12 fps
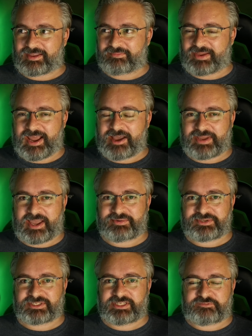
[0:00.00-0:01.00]
I mean, how how
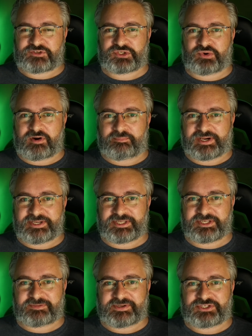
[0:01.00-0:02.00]
is a Live Strong
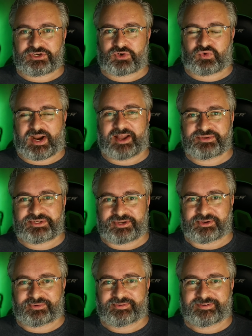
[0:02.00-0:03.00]
bracelet supposed to ground
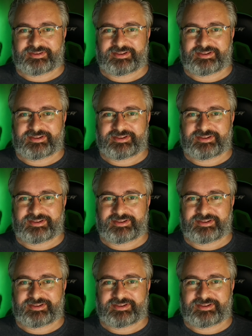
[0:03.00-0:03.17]
you?